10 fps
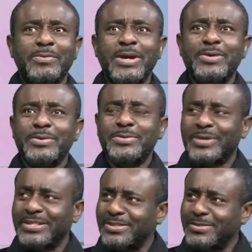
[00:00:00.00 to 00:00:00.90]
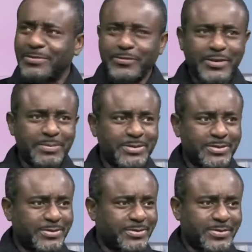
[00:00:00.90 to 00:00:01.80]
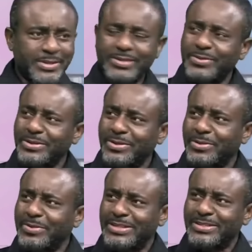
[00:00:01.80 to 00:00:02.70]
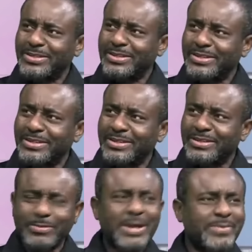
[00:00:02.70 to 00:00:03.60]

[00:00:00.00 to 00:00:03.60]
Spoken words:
In a recent interview, Emeka Ike accused his ex-wife of